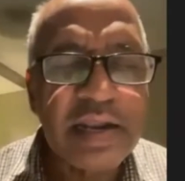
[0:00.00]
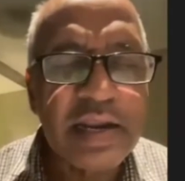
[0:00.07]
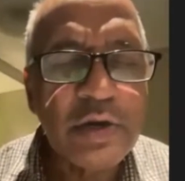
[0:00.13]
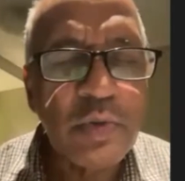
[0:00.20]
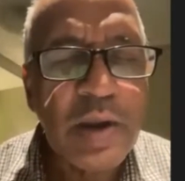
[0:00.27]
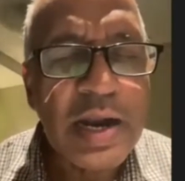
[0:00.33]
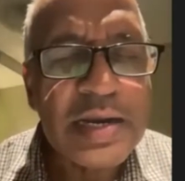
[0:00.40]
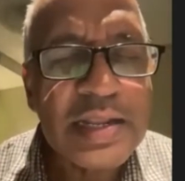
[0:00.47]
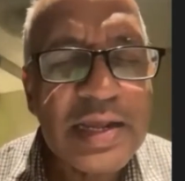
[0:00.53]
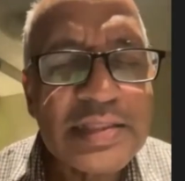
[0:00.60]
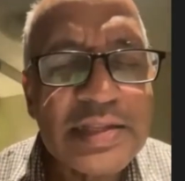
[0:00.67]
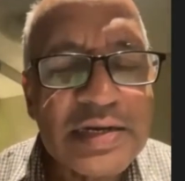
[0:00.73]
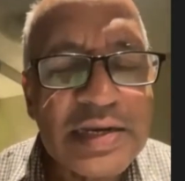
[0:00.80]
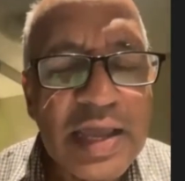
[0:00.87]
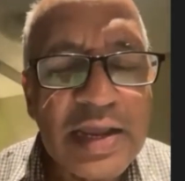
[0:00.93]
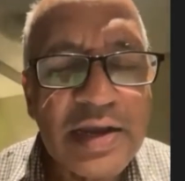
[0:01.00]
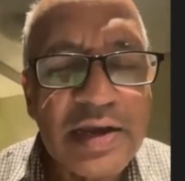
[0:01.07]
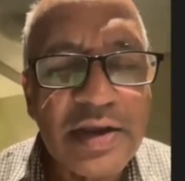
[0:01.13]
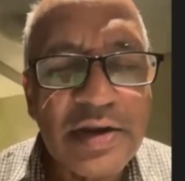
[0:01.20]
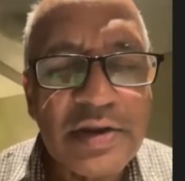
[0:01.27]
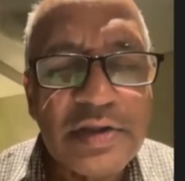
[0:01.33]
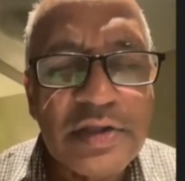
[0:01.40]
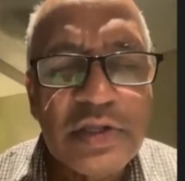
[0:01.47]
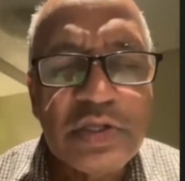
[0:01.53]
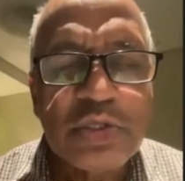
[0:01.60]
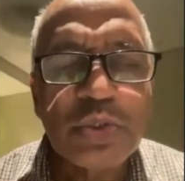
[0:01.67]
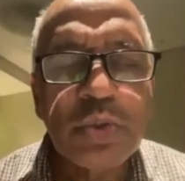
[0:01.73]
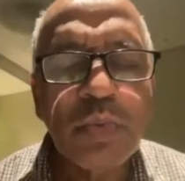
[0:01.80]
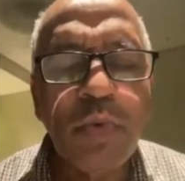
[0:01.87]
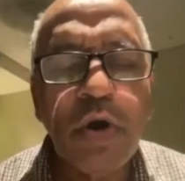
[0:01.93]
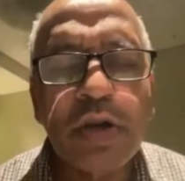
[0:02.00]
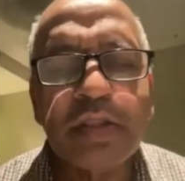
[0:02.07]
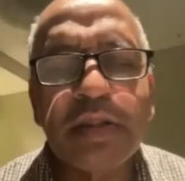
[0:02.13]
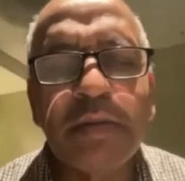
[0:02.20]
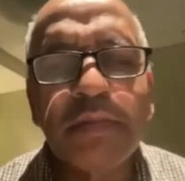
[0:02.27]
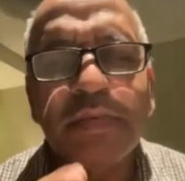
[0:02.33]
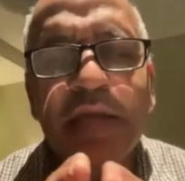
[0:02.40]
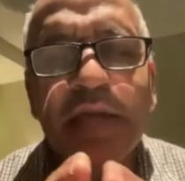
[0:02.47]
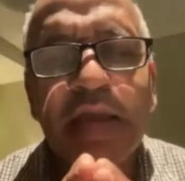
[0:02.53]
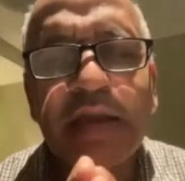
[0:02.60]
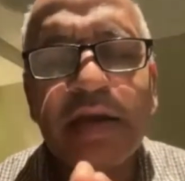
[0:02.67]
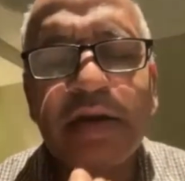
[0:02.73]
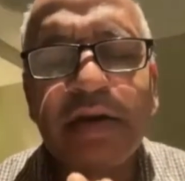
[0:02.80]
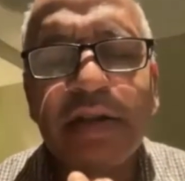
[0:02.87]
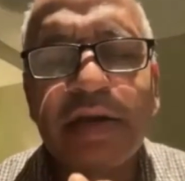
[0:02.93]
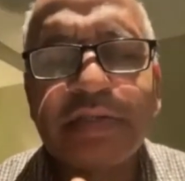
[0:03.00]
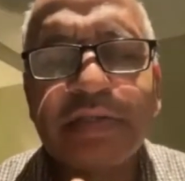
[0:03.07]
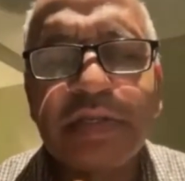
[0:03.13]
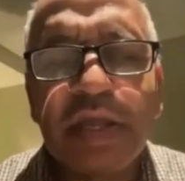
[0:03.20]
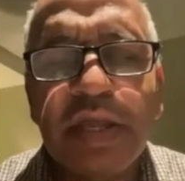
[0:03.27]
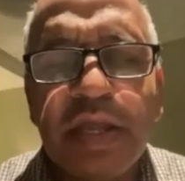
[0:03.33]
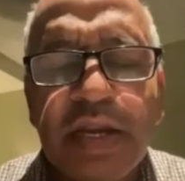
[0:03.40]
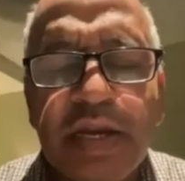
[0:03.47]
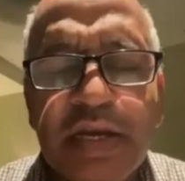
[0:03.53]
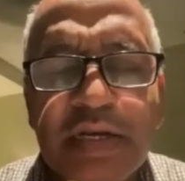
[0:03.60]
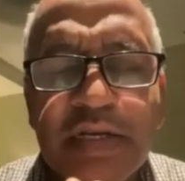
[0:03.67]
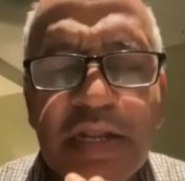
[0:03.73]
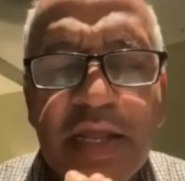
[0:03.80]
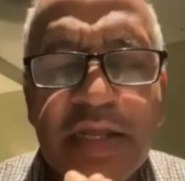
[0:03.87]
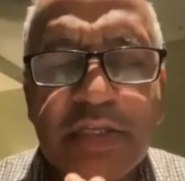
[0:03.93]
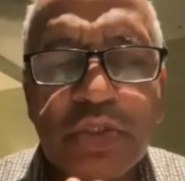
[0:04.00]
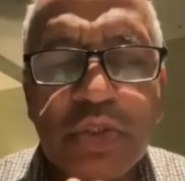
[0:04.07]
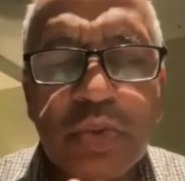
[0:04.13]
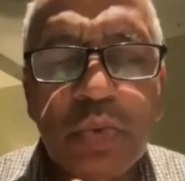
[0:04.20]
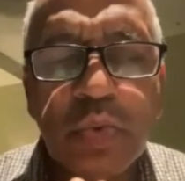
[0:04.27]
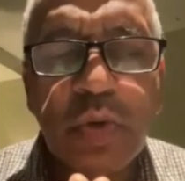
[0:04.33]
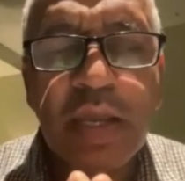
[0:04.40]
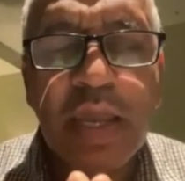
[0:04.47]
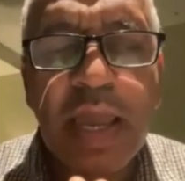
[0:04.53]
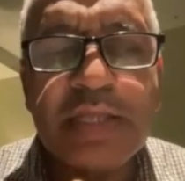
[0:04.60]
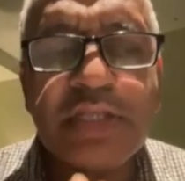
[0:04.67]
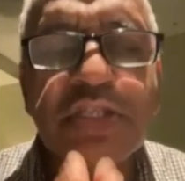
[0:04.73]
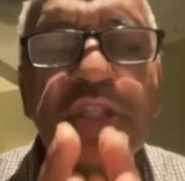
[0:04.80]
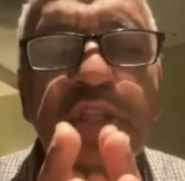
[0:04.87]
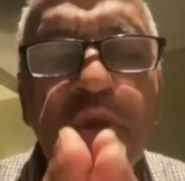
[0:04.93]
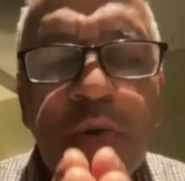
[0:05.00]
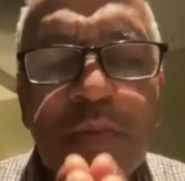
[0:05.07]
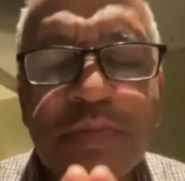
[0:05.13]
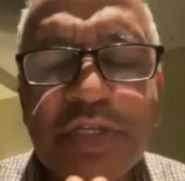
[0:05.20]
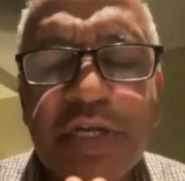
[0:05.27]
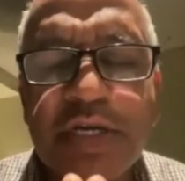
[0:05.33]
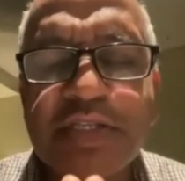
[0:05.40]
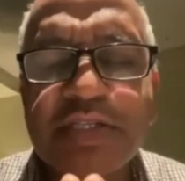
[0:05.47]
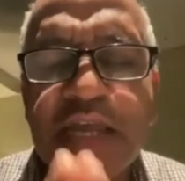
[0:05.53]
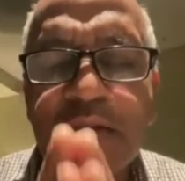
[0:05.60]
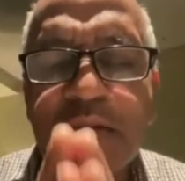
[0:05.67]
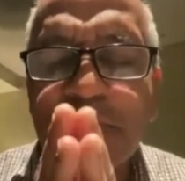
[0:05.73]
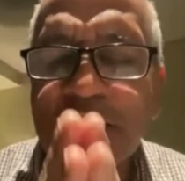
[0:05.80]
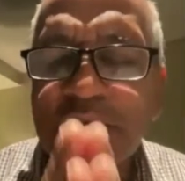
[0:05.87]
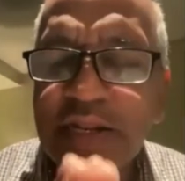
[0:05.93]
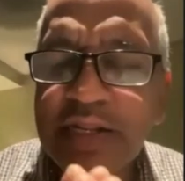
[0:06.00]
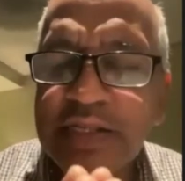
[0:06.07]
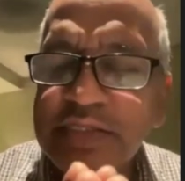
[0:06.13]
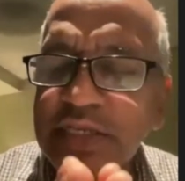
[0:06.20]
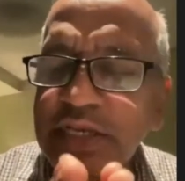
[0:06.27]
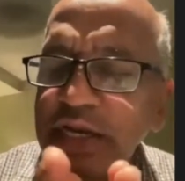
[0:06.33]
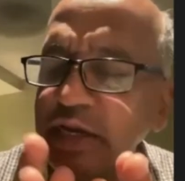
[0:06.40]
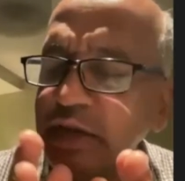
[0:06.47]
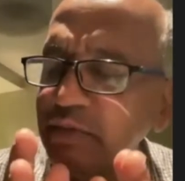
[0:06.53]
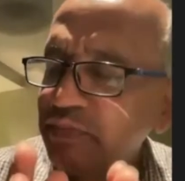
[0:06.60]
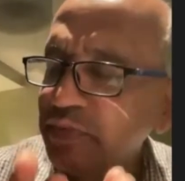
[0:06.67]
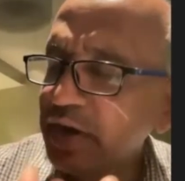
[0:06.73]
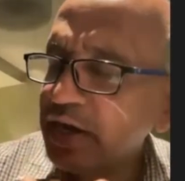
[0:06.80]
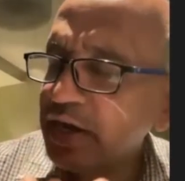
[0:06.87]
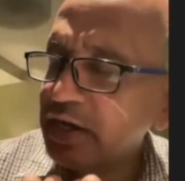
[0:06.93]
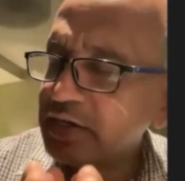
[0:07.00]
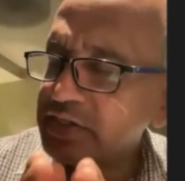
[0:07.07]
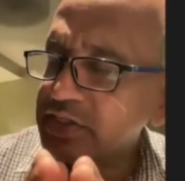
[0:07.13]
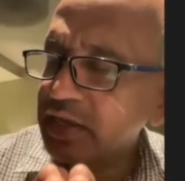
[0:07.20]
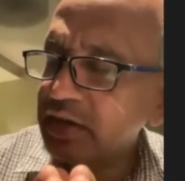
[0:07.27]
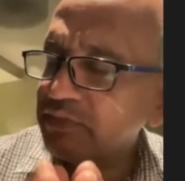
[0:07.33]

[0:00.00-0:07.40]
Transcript: to attack the tiger. So what the tiger does, he tries to catch the object simultaneously defend itself